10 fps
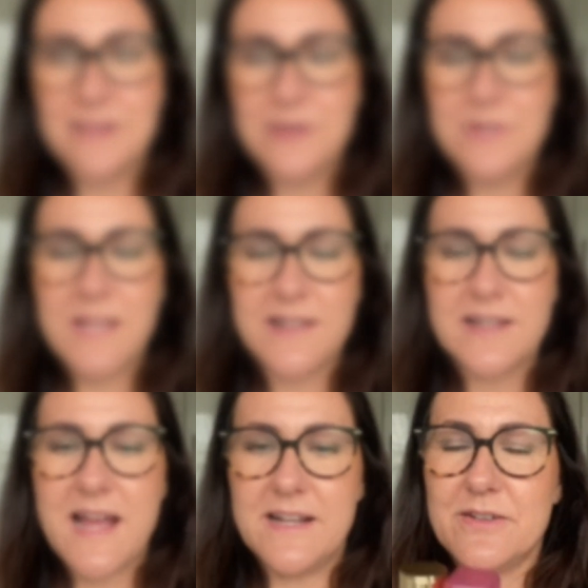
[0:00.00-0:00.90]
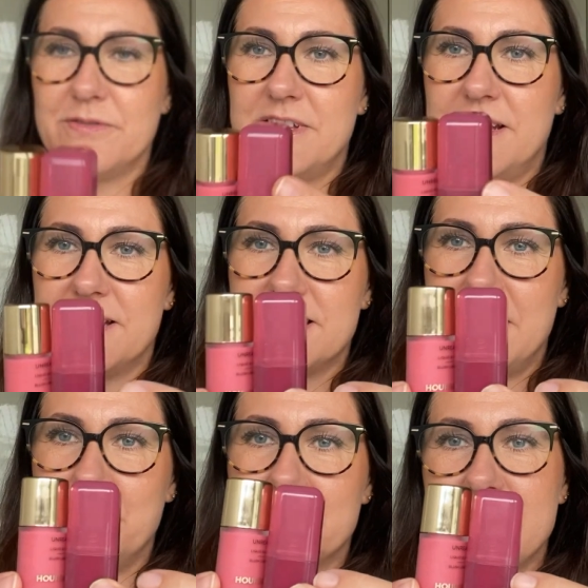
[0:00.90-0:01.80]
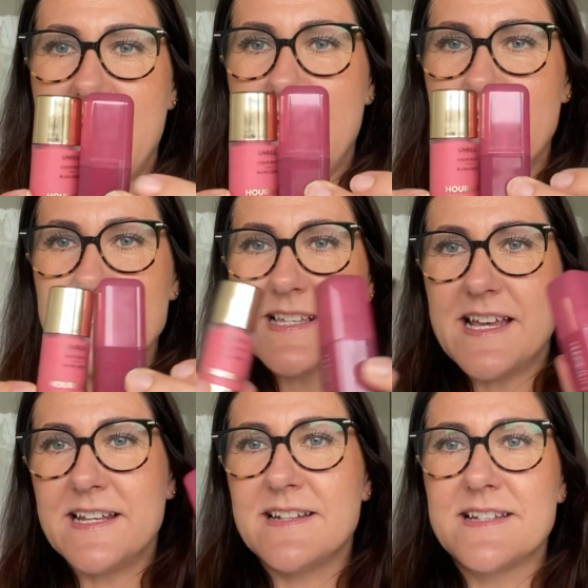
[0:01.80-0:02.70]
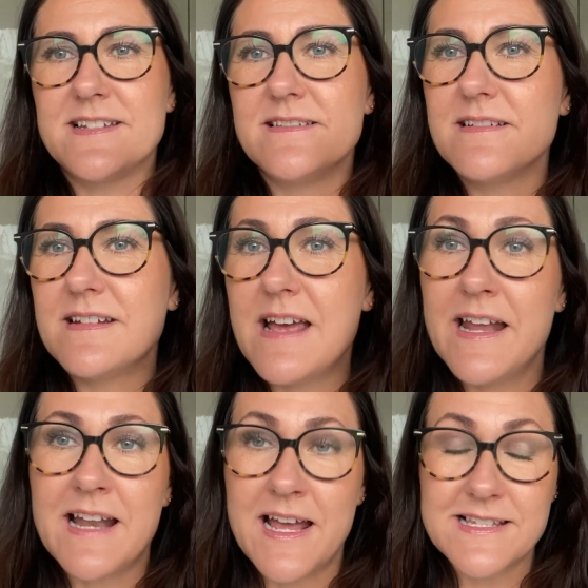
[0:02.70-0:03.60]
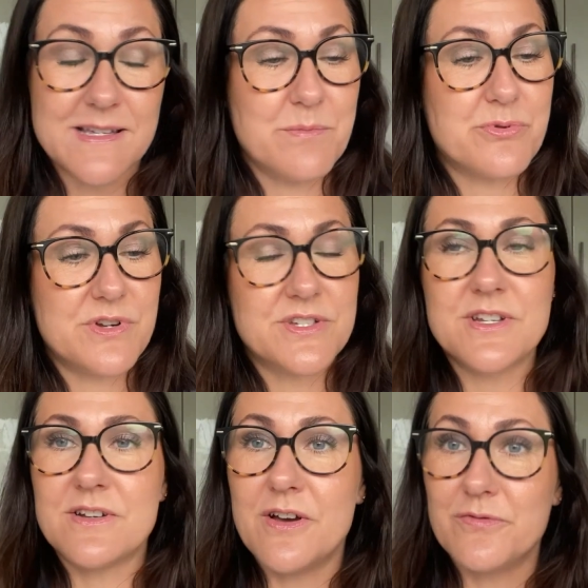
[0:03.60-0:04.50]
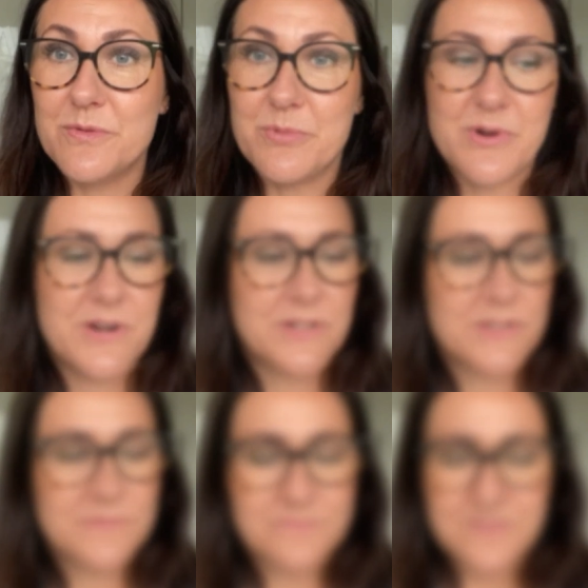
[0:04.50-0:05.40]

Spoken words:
You get kind of the same size and a nice impression of the product.